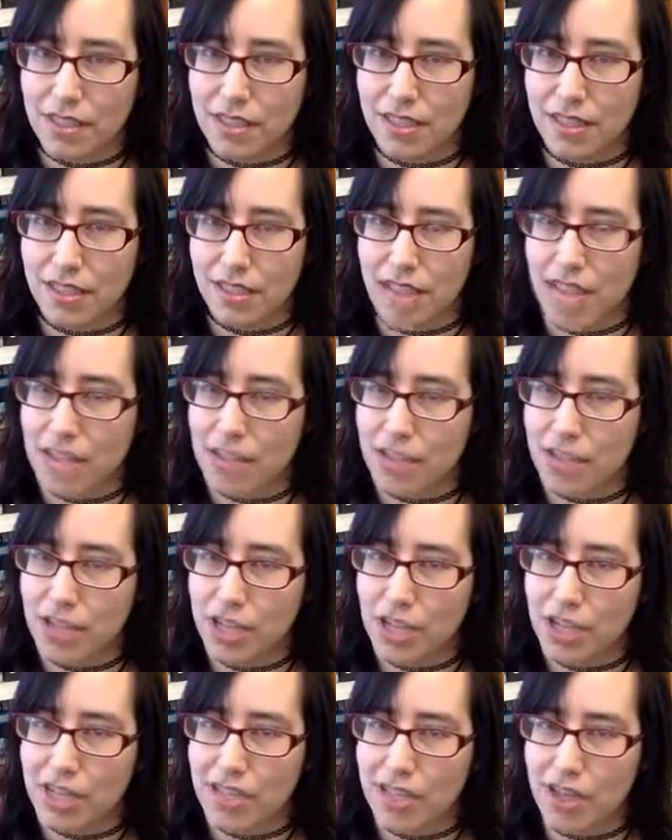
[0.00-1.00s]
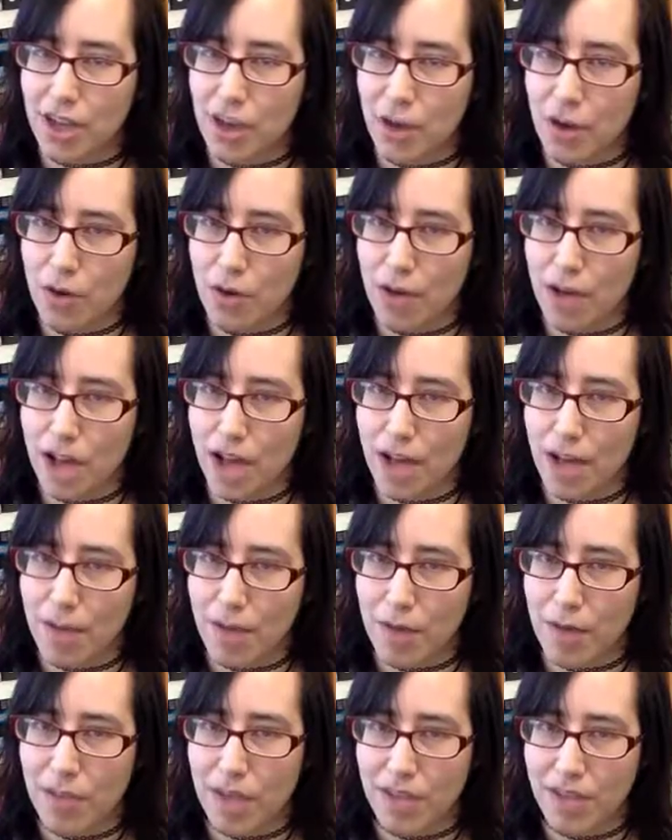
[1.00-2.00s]
yeah, so she doesn't know um,
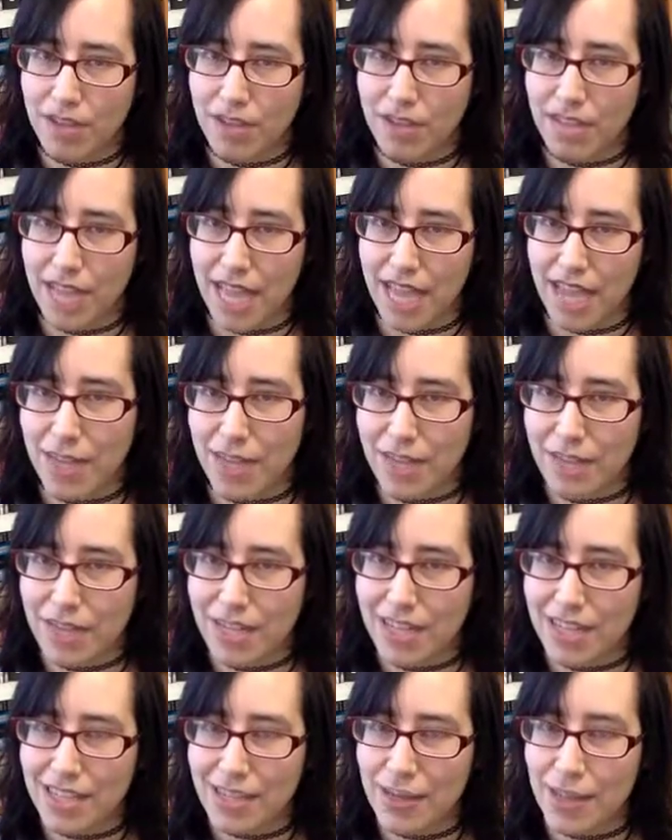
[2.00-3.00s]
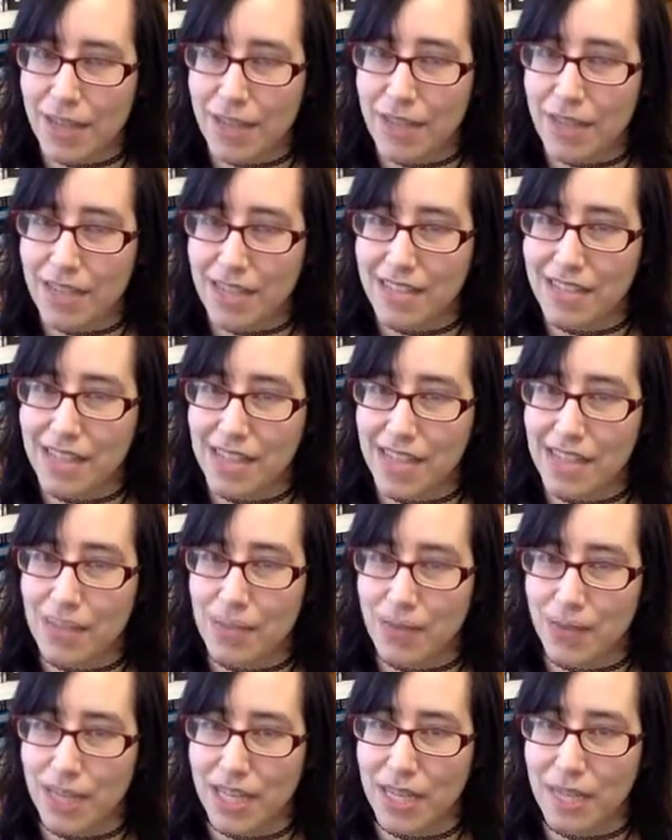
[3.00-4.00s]
about the land. Even so, if incest
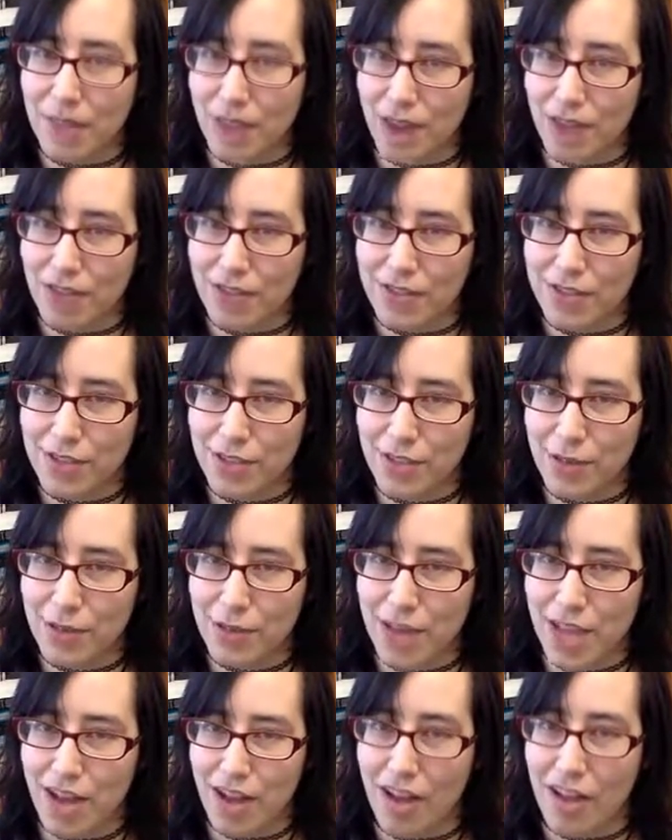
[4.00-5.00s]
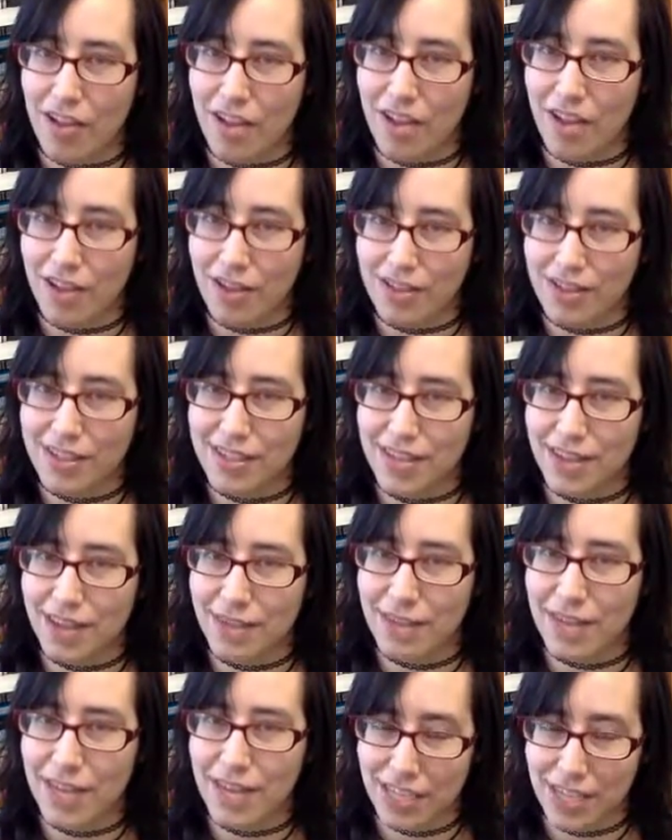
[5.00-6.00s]
really bothers you and all that other stuff
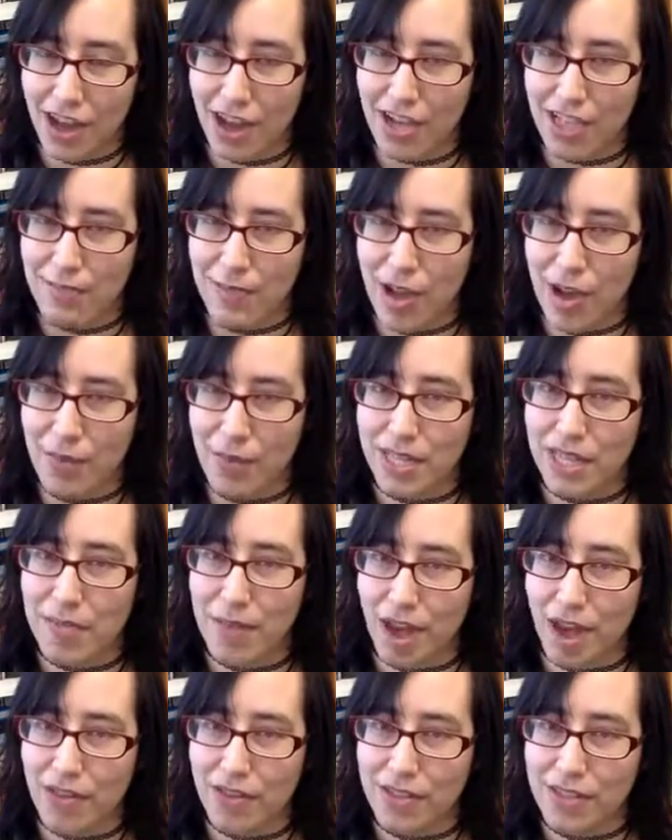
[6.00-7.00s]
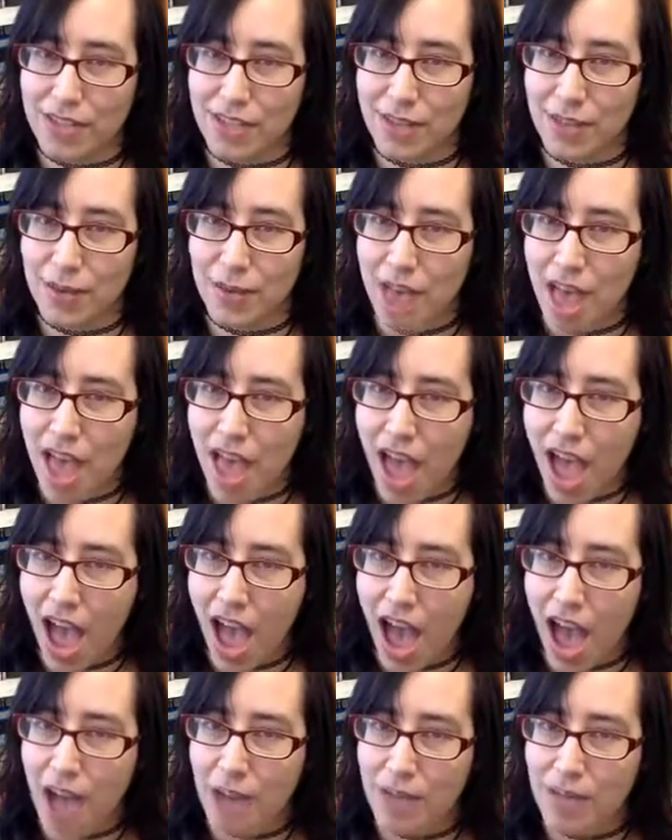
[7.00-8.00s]
that I talked about really bothers you,
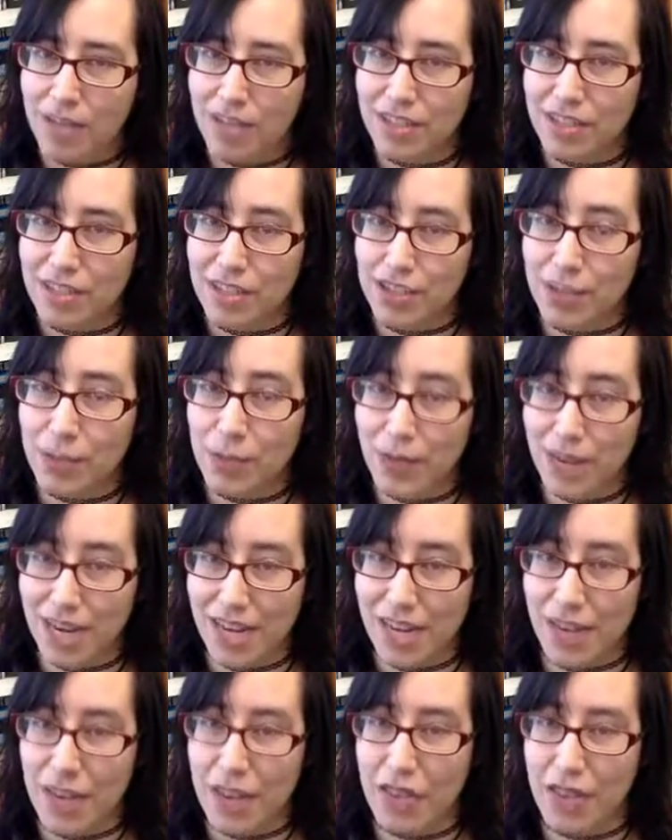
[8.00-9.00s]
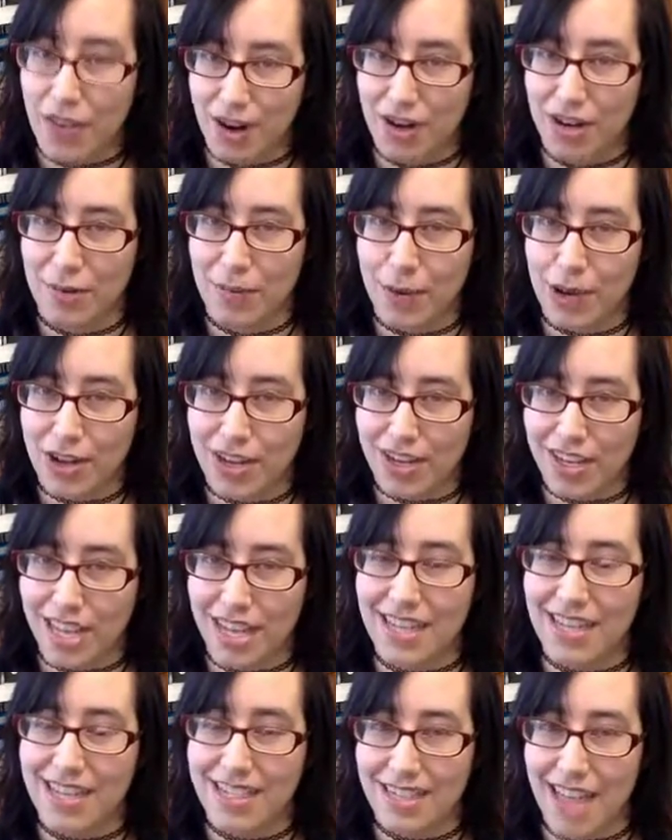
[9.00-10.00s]
um, just read the third book
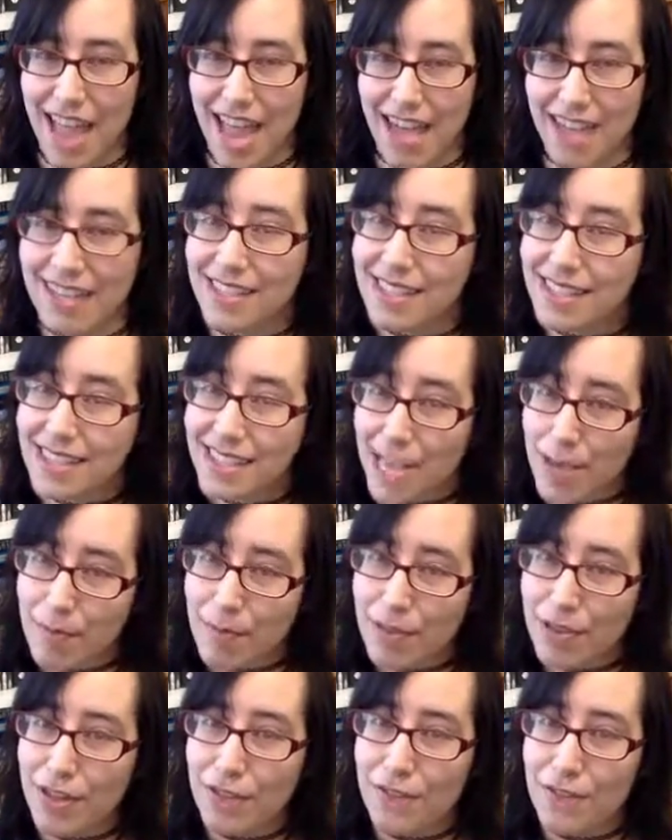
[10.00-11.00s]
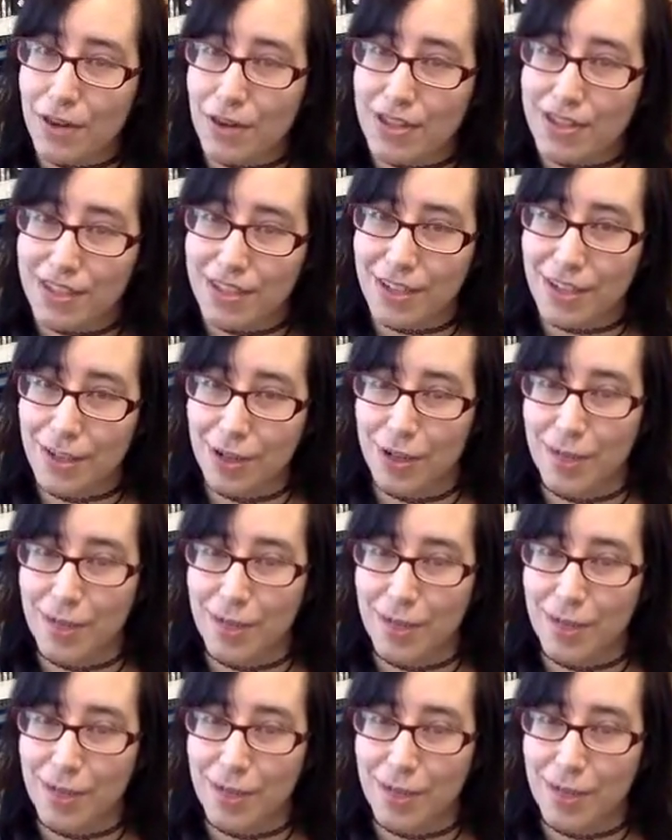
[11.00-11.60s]
instead. Skip the first two